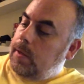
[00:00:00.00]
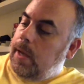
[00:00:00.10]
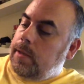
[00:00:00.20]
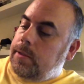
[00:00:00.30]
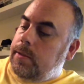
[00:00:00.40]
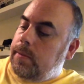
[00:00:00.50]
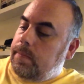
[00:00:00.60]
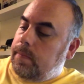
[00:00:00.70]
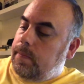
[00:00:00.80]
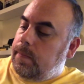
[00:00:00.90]
Has
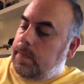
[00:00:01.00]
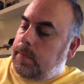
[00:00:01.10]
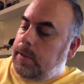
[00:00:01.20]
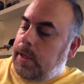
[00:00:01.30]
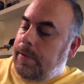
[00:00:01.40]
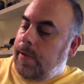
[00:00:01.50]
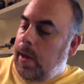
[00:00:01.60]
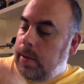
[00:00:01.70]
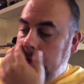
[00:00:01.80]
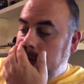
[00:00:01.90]
Dave
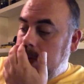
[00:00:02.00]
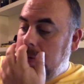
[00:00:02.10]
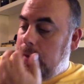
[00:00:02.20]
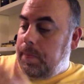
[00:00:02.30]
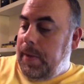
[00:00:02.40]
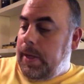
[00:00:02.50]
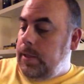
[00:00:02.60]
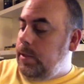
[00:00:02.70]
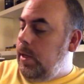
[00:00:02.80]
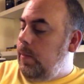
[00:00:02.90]
Holland on
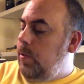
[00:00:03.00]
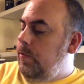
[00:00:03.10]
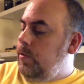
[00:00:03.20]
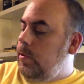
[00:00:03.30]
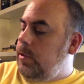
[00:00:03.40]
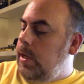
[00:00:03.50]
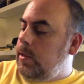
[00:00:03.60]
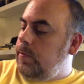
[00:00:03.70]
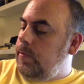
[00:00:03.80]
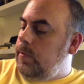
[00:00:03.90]
bass, Sam Rivers on
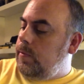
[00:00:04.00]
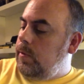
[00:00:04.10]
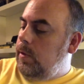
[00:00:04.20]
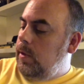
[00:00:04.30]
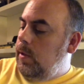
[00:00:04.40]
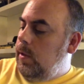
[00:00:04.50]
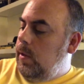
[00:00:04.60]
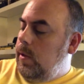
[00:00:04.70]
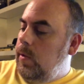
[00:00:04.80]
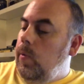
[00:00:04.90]
saxophone.
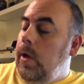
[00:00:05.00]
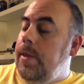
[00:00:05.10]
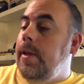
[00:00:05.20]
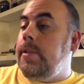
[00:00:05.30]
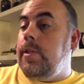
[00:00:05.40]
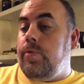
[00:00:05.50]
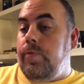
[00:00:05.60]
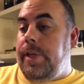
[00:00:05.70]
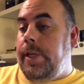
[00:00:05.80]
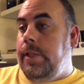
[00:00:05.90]
Well, I think it says
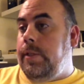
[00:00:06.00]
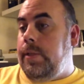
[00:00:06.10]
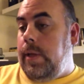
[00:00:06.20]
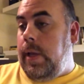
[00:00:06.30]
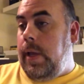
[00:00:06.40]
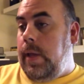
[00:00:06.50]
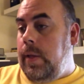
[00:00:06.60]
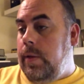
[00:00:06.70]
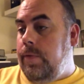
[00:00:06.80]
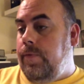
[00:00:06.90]
reeds
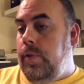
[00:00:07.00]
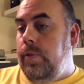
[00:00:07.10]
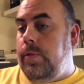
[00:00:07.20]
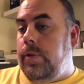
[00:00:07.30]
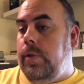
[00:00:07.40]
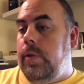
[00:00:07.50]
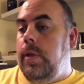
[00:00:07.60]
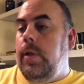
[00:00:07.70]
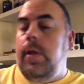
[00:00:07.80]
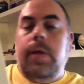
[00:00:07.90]
and flute.
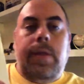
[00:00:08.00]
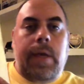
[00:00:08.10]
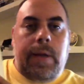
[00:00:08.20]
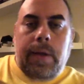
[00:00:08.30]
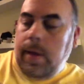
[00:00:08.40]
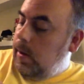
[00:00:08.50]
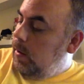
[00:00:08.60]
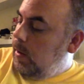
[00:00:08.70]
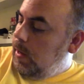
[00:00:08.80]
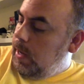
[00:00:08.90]
Then
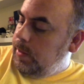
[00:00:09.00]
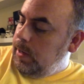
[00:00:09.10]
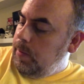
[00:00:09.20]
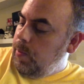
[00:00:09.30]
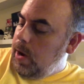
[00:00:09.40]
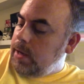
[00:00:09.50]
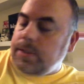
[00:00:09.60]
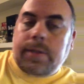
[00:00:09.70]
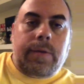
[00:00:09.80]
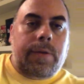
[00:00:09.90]
Anthony
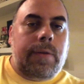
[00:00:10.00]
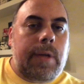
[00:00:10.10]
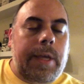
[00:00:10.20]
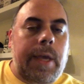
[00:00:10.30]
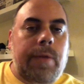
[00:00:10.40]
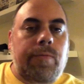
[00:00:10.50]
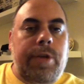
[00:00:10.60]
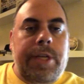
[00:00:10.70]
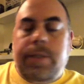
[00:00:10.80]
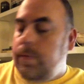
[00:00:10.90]
Braxton on, again,
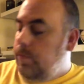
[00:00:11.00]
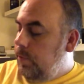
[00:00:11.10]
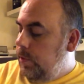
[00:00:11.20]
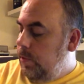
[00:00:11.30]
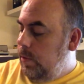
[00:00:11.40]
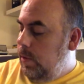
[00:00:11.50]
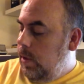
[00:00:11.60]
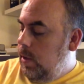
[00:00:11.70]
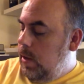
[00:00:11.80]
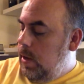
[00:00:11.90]
reeds and flute,
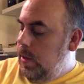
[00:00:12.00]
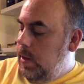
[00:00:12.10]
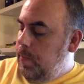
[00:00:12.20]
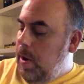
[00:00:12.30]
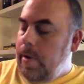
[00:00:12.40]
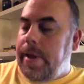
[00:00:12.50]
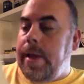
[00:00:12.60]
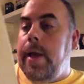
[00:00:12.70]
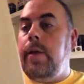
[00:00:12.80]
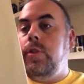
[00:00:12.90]
and then Barry
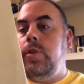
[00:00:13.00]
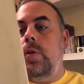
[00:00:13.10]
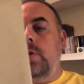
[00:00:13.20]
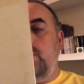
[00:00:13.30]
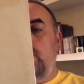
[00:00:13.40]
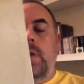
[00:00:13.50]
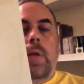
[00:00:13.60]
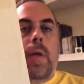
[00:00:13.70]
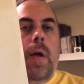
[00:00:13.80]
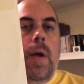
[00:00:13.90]
Altschall
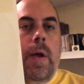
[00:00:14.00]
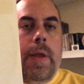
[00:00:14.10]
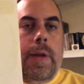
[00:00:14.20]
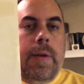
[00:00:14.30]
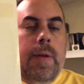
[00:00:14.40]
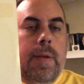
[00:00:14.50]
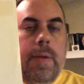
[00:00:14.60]
on,